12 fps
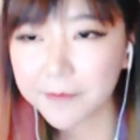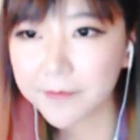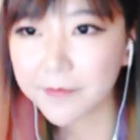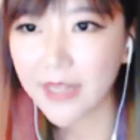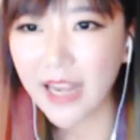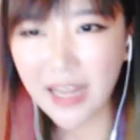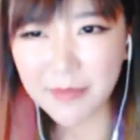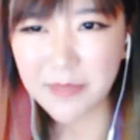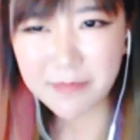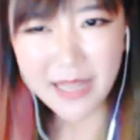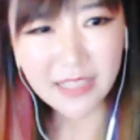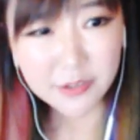I mean, back
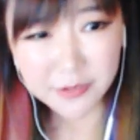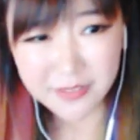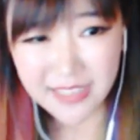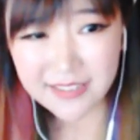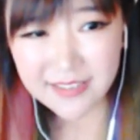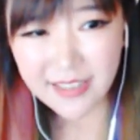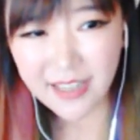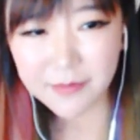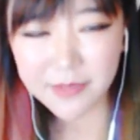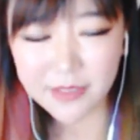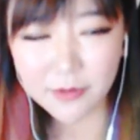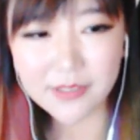to that time, there
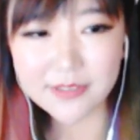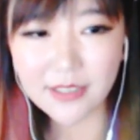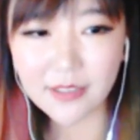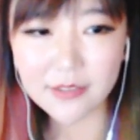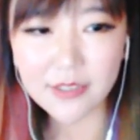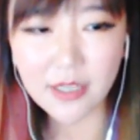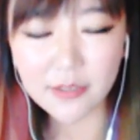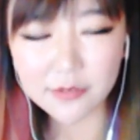was a lot of